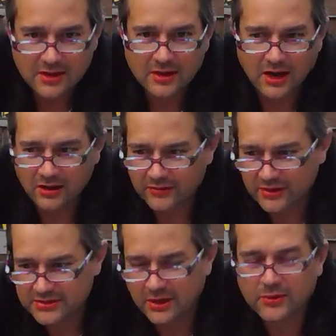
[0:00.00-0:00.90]
Oliver
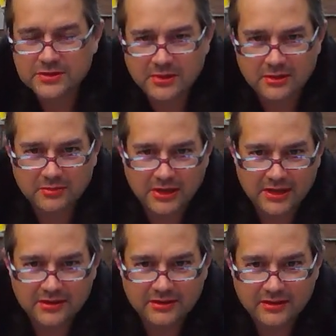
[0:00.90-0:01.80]
has always been a
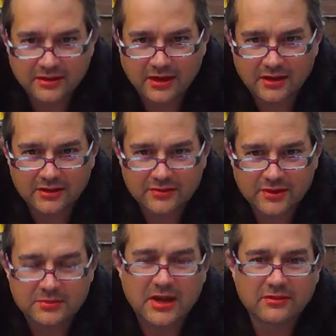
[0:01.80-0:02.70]
blend
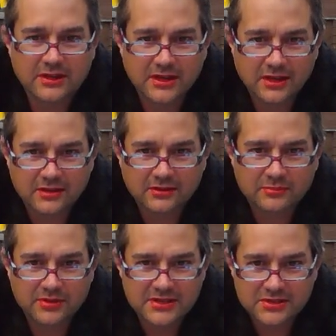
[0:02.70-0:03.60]
steeped heavily in
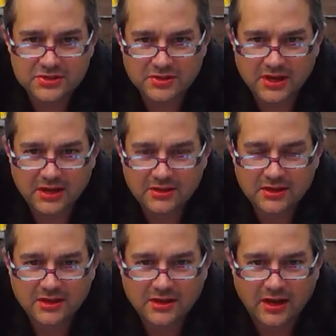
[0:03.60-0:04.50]
Petite Syrah
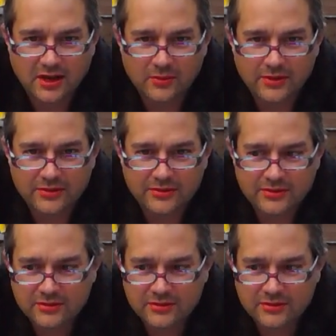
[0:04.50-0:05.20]
with